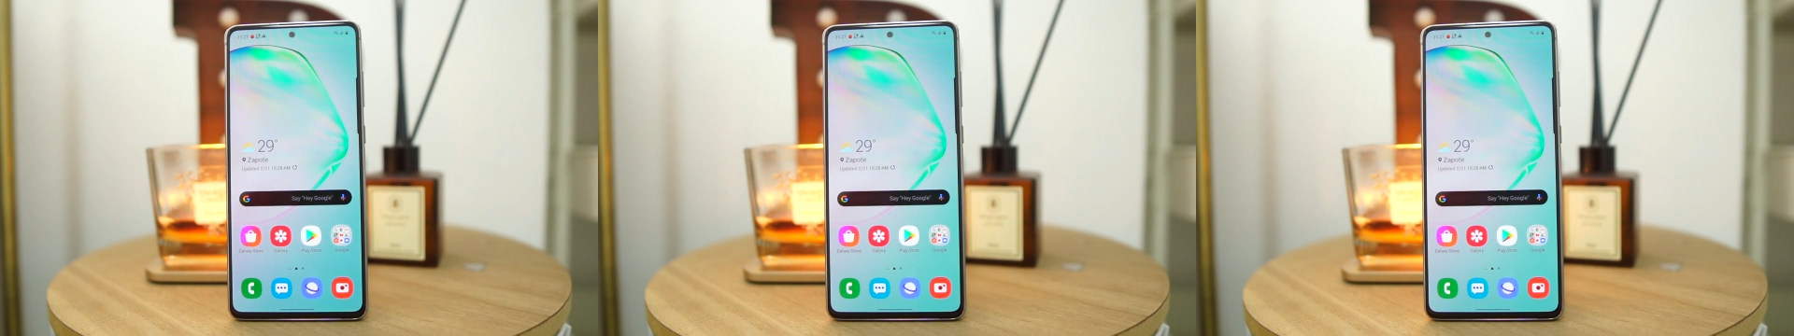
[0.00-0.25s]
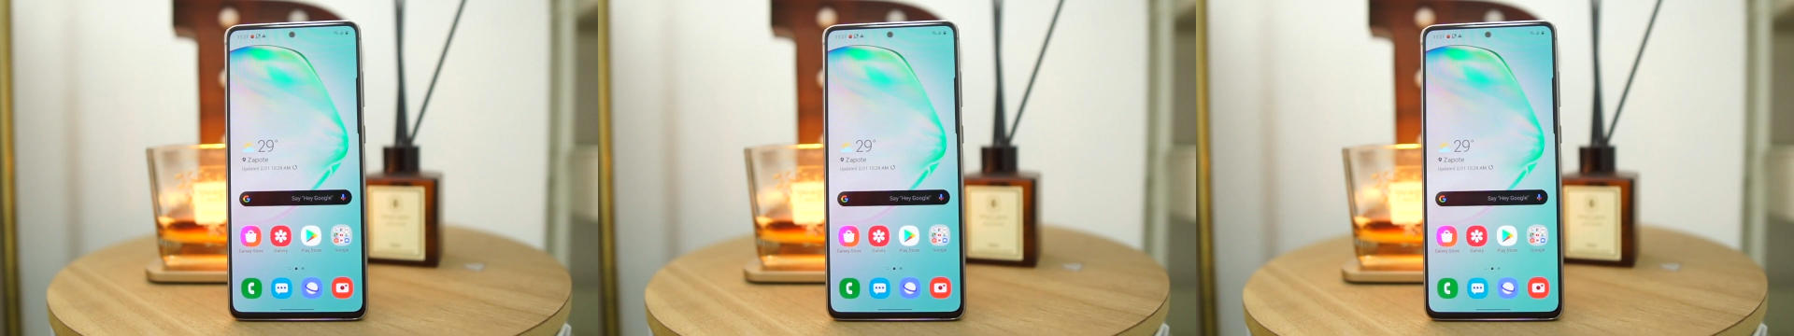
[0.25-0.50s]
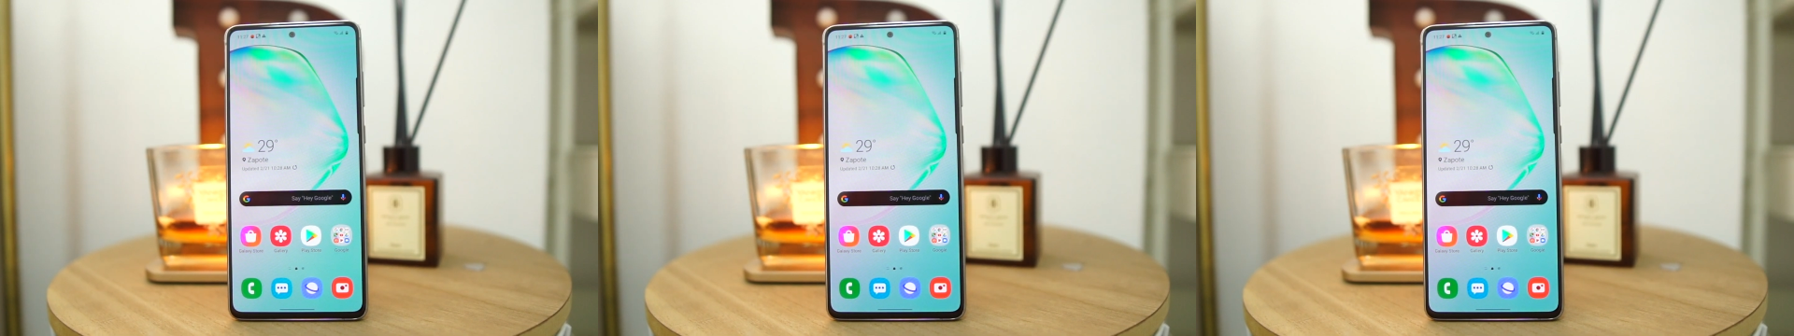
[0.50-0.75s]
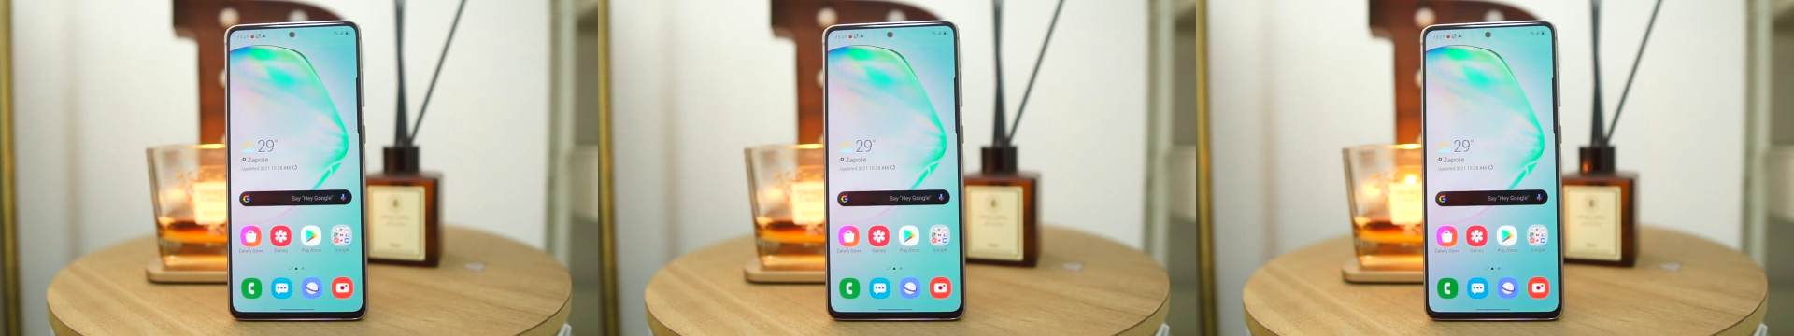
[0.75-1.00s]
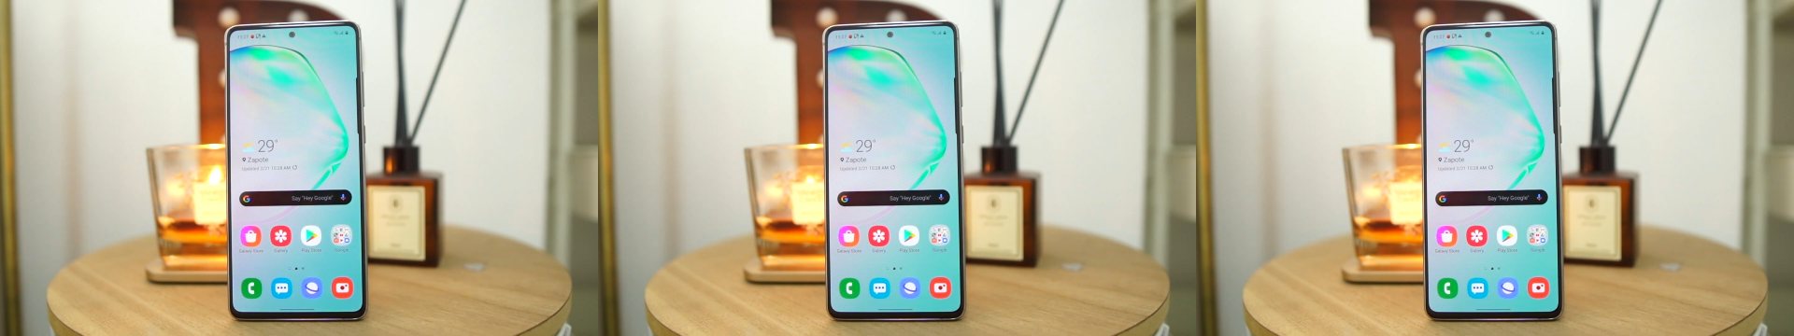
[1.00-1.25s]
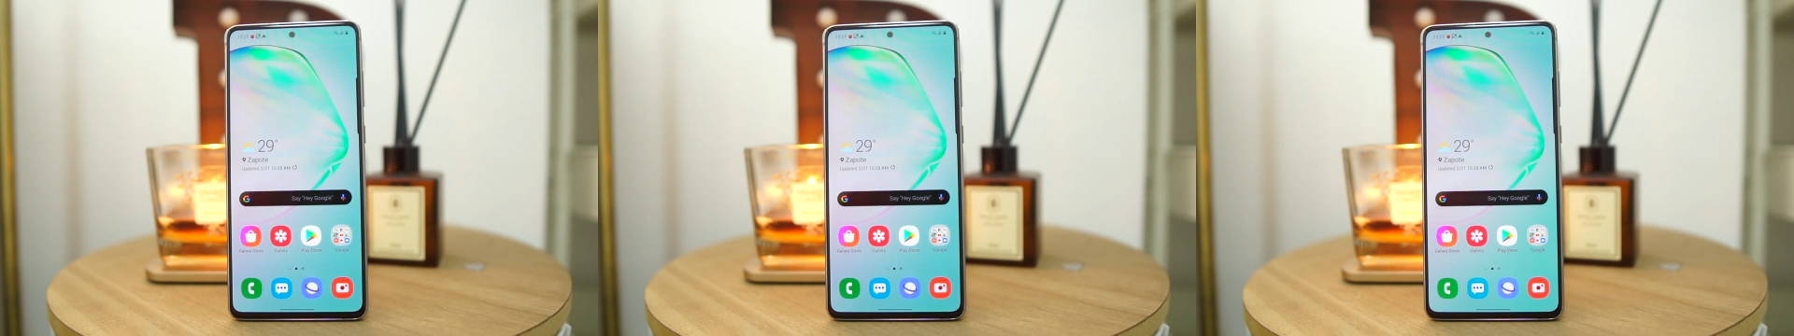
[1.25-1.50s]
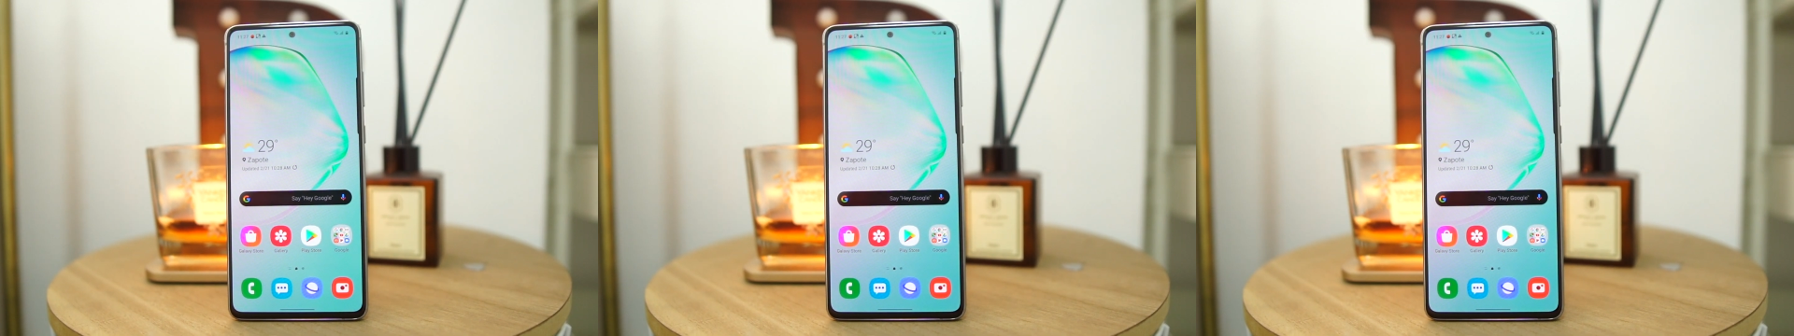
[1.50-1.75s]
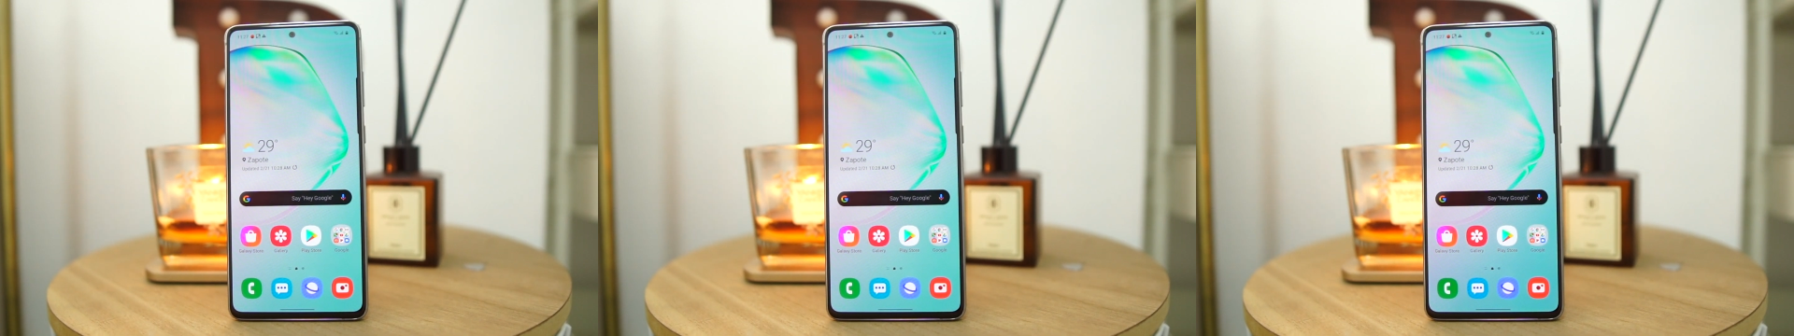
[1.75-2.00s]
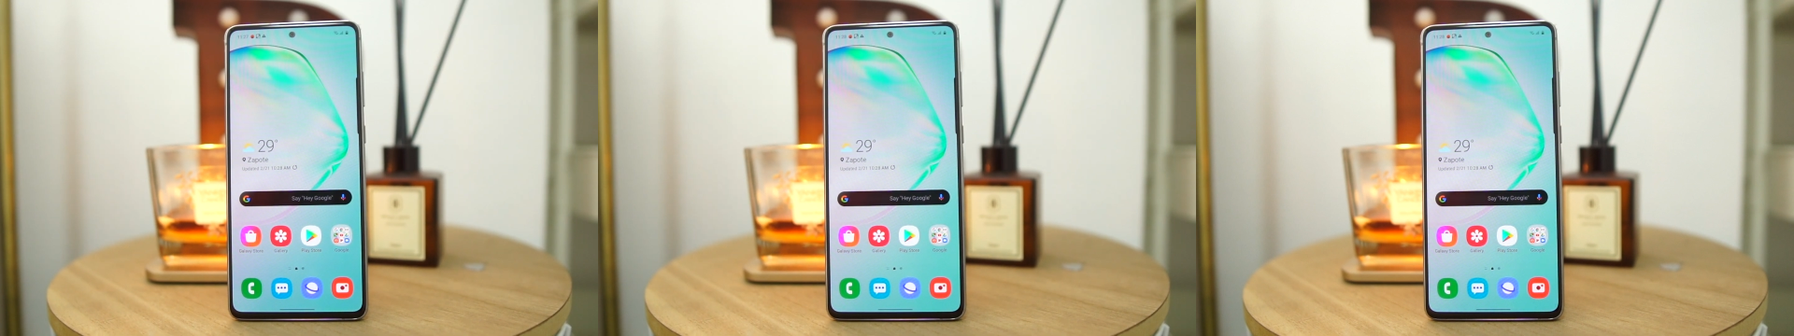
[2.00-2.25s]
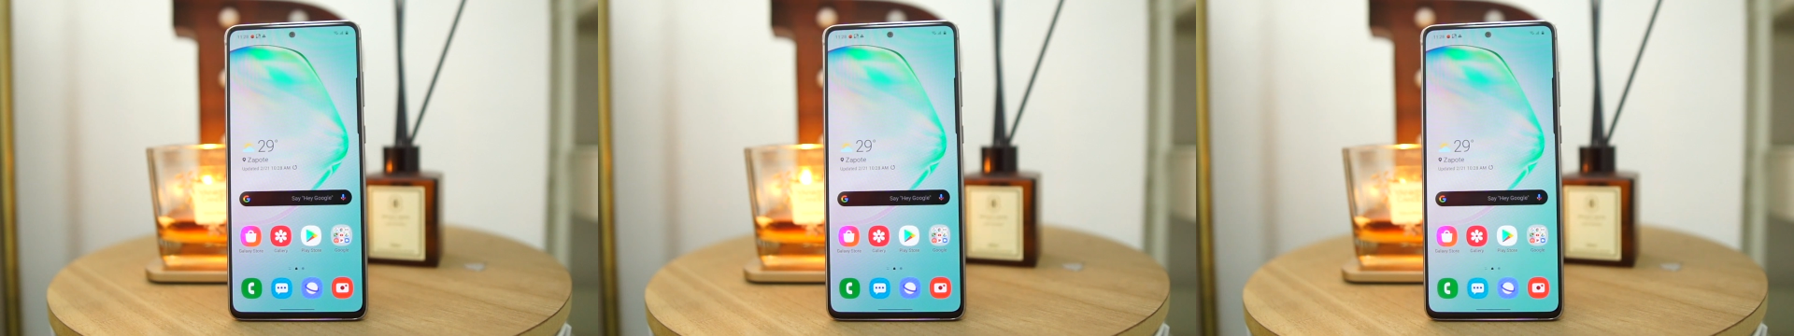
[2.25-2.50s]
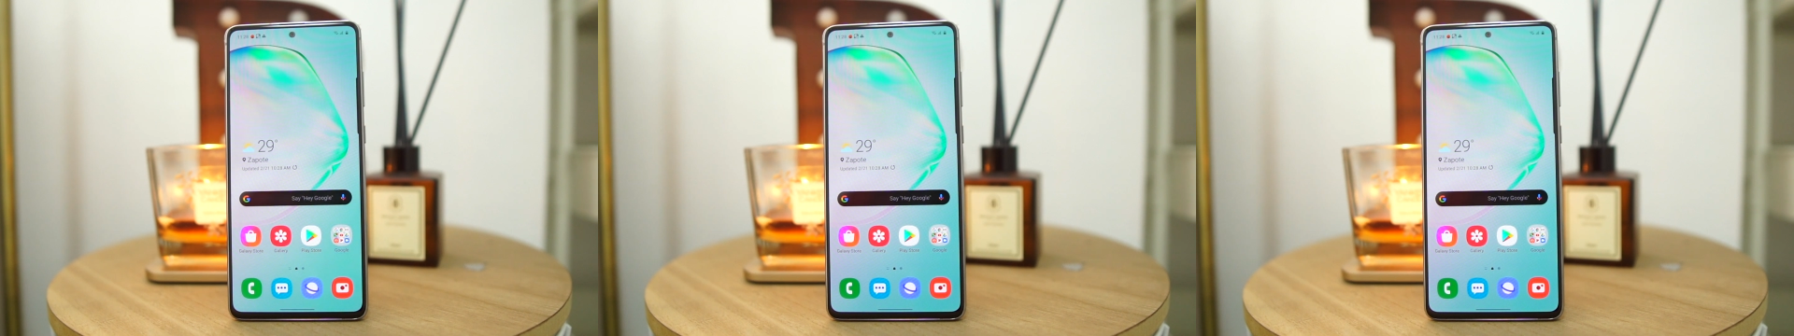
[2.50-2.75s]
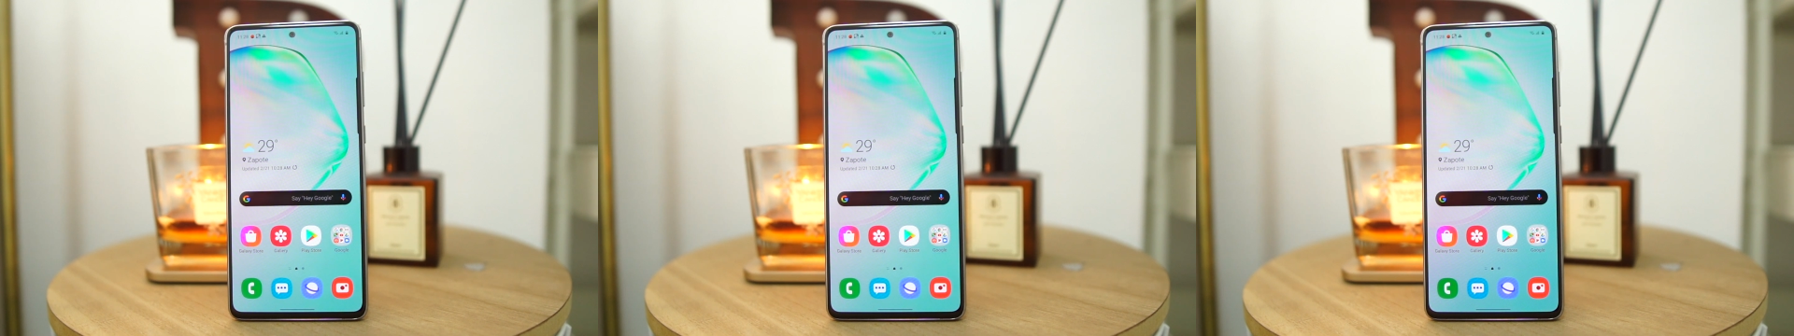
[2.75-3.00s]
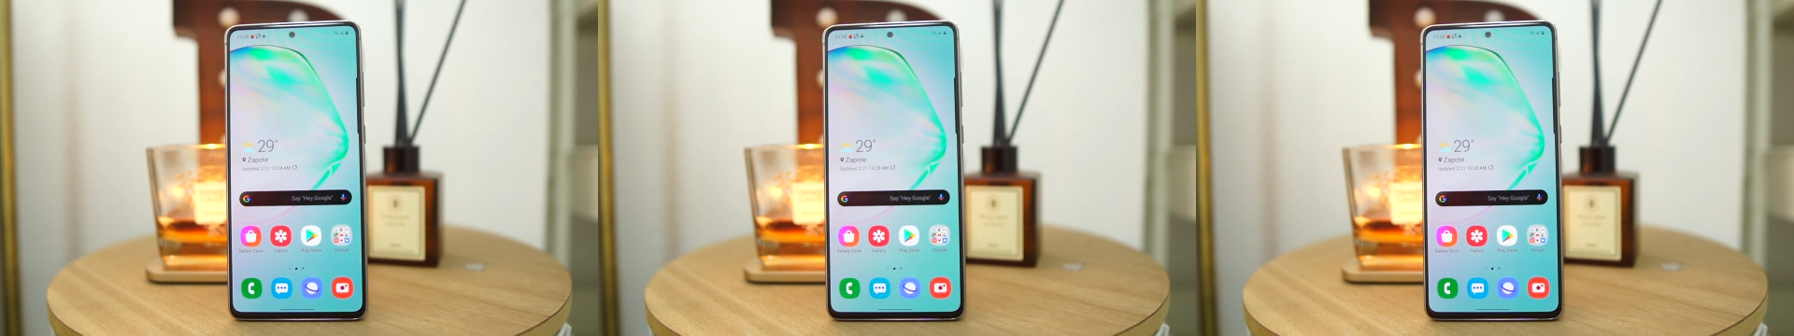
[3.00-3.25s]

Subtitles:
No face is visible, so there are no lips to read.